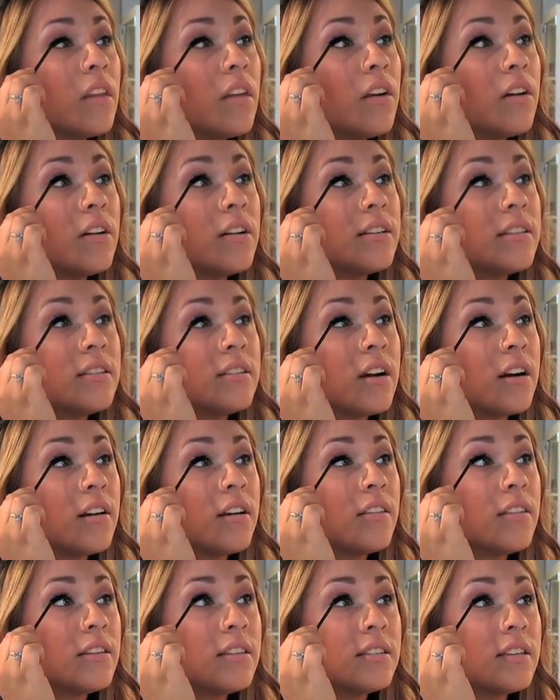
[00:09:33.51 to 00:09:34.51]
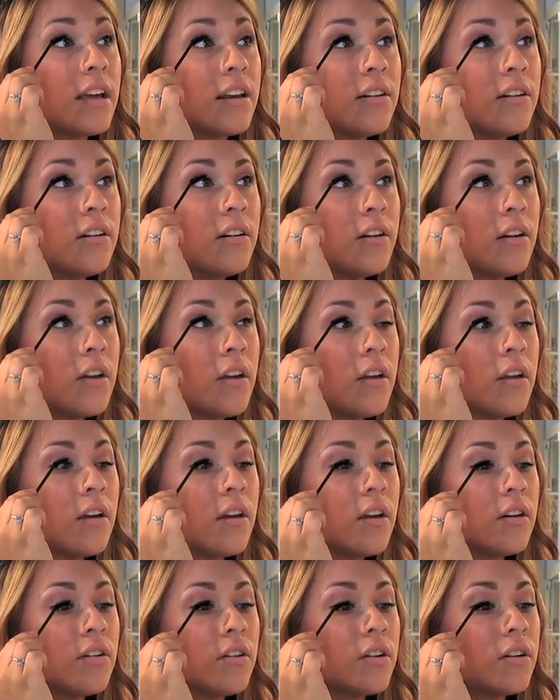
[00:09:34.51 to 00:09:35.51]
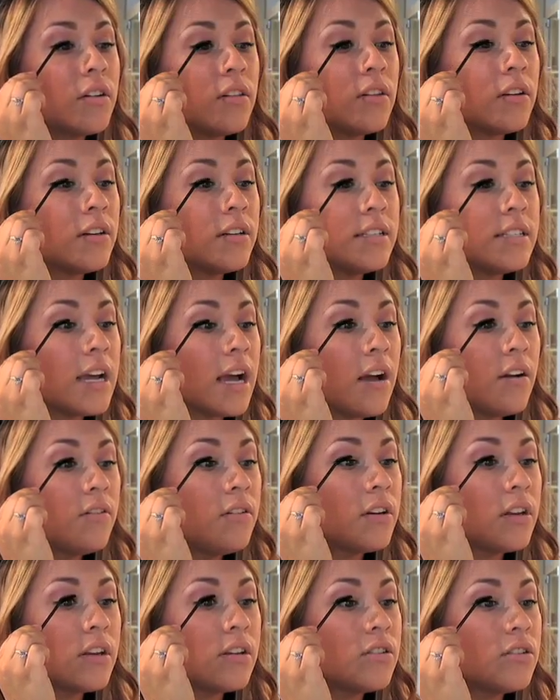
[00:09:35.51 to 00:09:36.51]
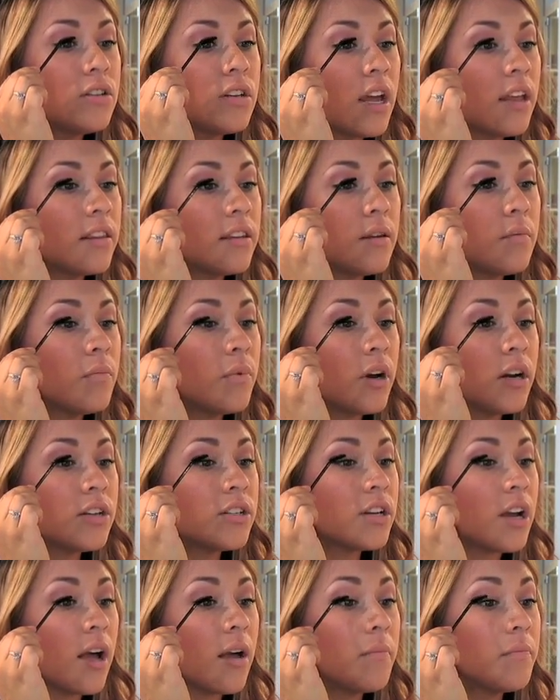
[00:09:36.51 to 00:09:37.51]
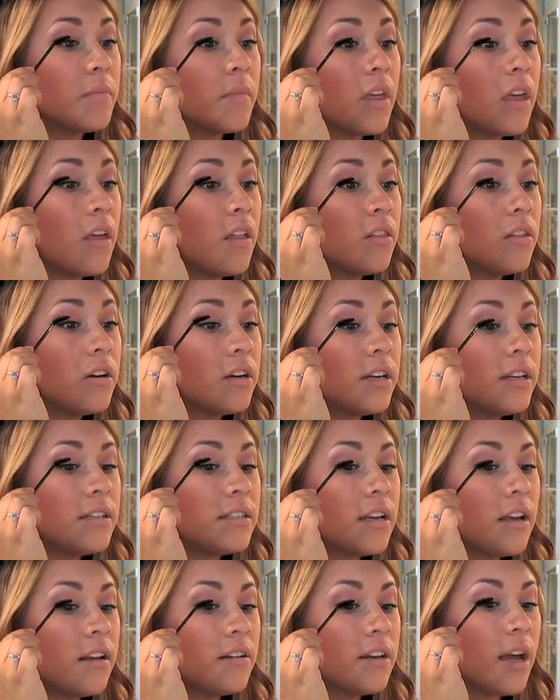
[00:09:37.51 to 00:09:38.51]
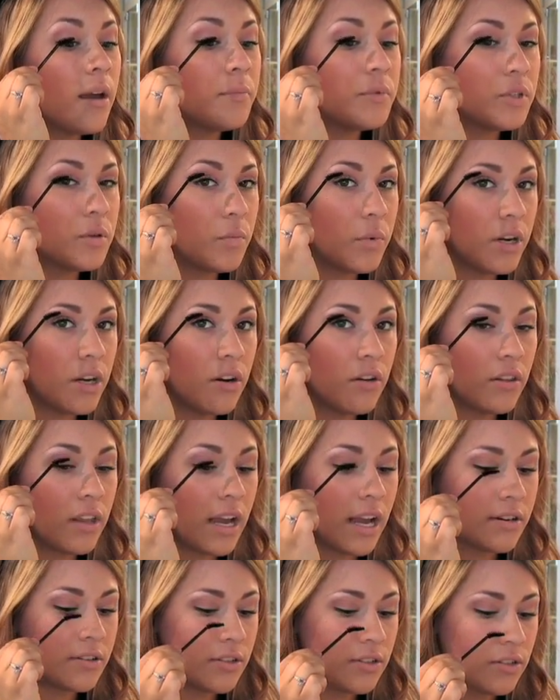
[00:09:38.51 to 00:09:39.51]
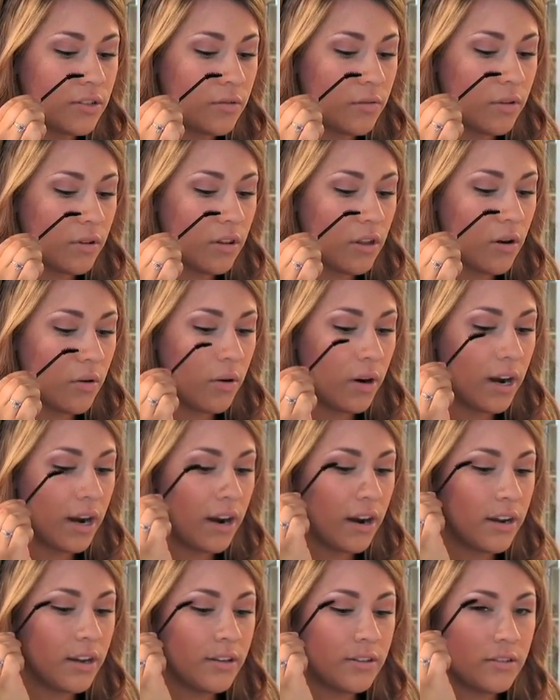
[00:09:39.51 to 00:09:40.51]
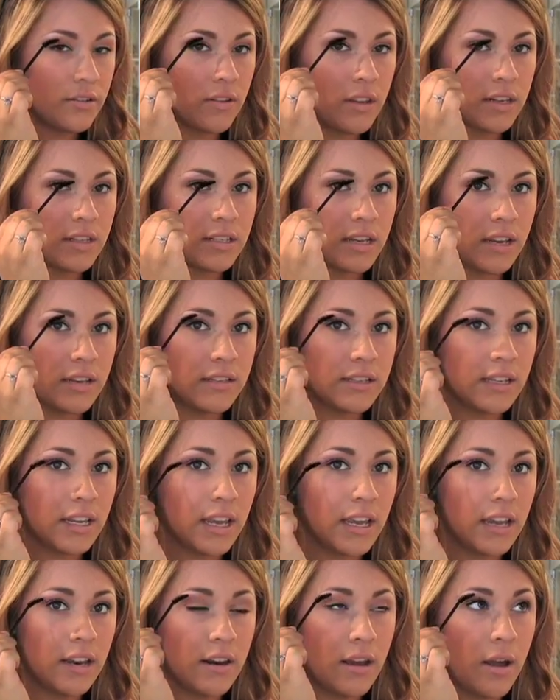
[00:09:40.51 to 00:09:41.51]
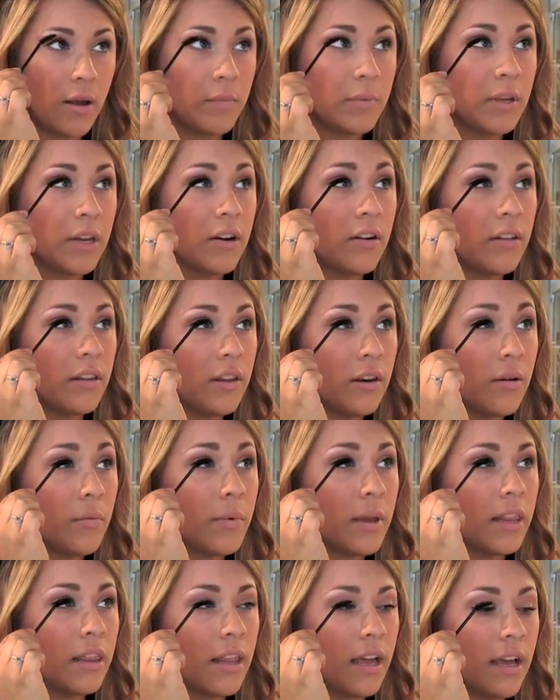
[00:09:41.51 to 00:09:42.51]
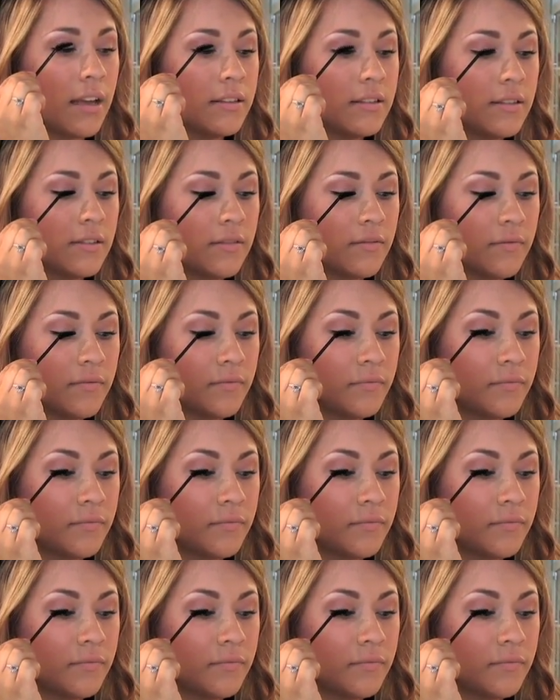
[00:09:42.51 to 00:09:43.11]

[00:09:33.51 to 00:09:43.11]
You're going to start in the center, and you're going to look down and gently brush up. Looking down helps to bring your lashes to a lower area, so they tend to hit up here a little bit less.